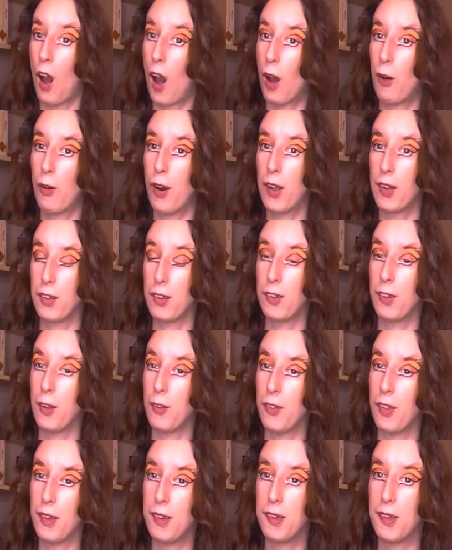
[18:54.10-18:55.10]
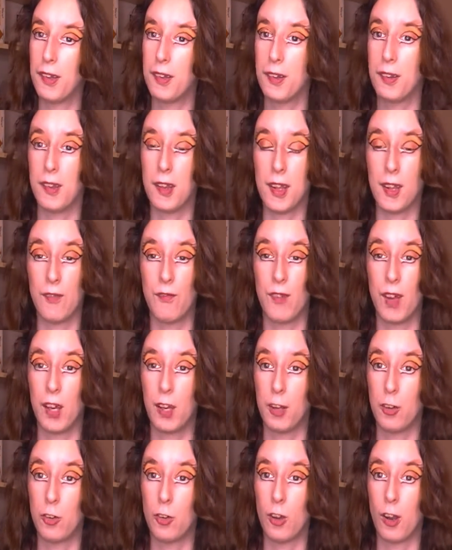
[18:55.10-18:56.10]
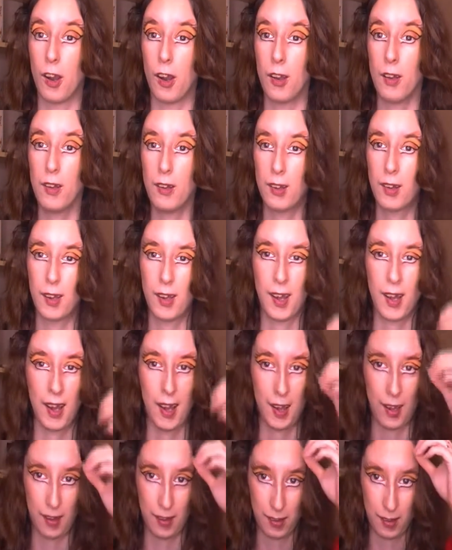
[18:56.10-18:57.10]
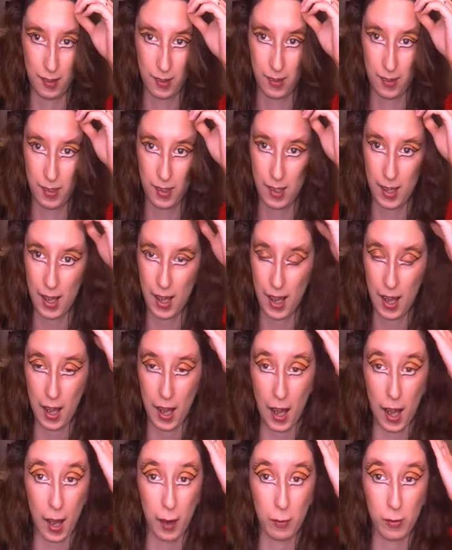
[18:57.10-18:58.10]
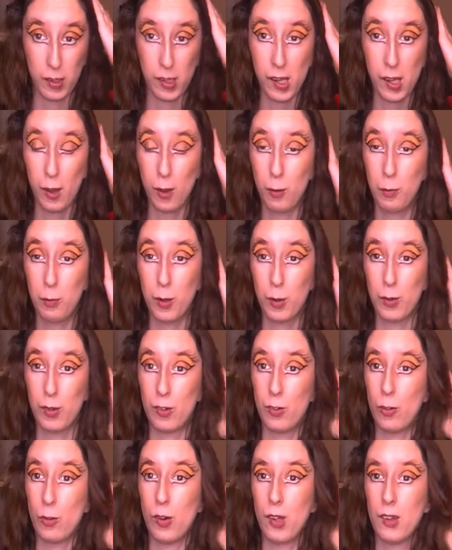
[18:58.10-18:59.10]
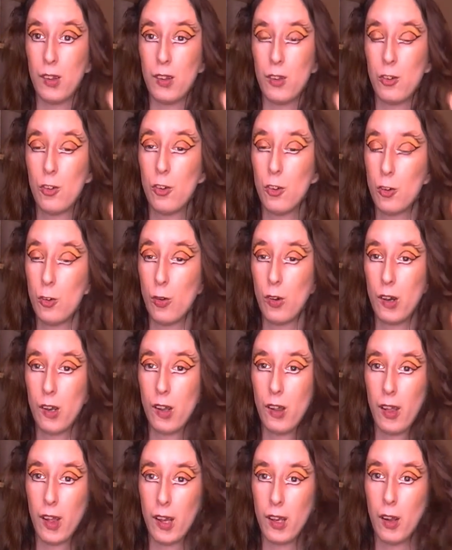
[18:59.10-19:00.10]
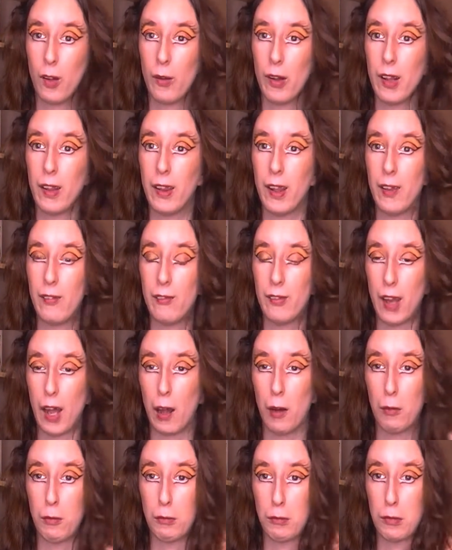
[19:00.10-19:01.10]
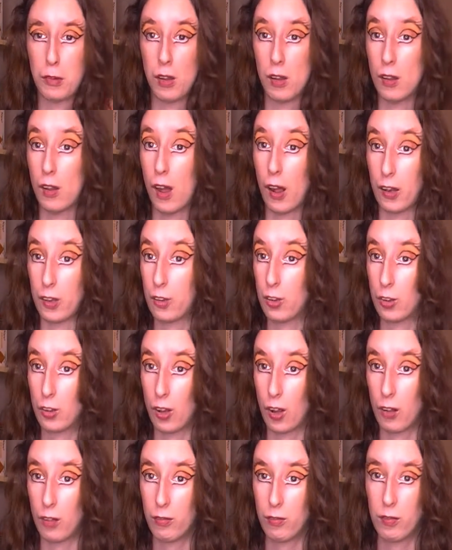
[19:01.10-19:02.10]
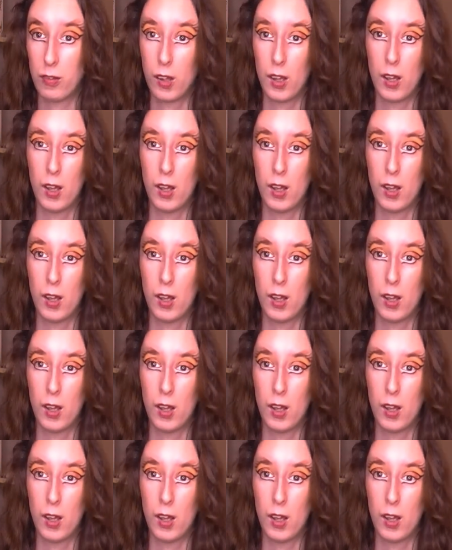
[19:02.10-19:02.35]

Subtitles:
Alright, so this is the finished look, and I really hope you enjoyed this tutorial. I know I left out a lot of stuff,